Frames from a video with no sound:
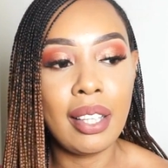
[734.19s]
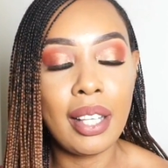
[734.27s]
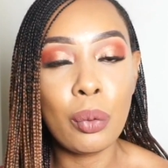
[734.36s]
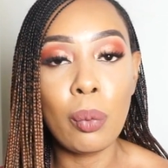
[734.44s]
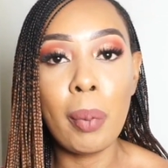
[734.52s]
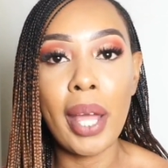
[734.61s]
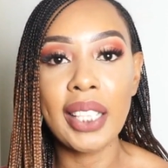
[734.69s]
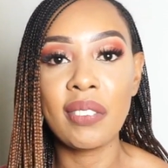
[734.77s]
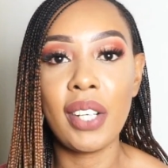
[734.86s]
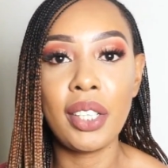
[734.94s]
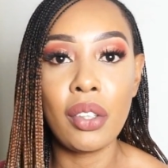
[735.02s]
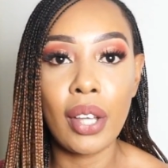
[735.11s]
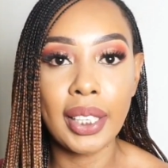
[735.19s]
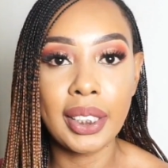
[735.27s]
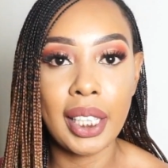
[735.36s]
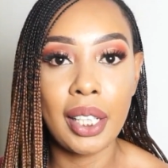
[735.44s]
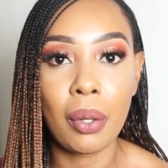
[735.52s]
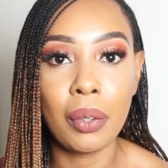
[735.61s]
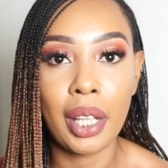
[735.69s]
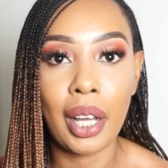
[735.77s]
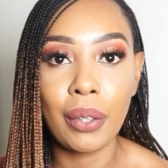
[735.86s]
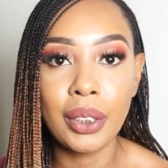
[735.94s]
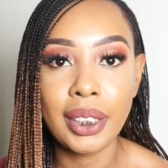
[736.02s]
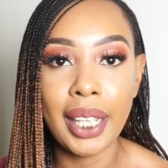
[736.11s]
It will be exfoliating your skin on the
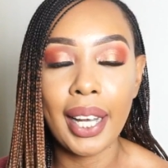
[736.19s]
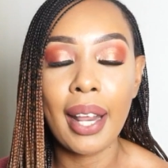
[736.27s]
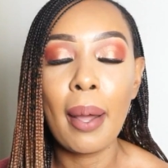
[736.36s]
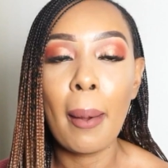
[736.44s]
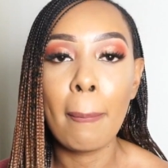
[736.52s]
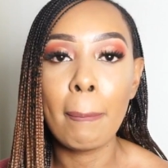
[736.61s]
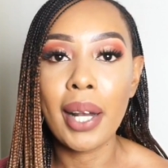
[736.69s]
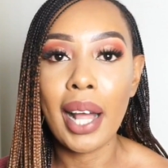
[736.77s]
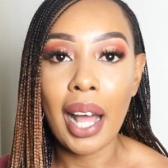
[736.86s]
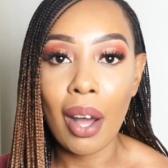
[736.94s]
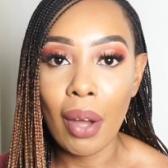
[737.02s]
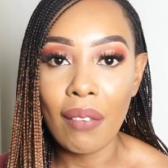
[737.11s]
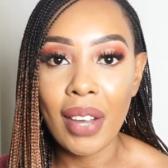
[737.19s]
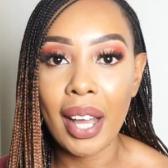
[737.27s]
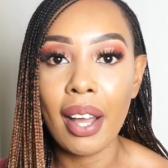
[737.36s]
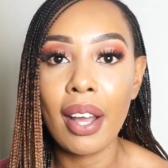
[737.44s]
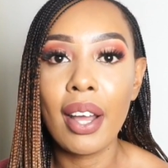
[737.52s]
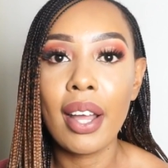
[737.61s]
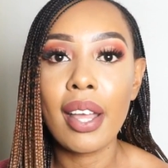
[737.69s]
outside, but however,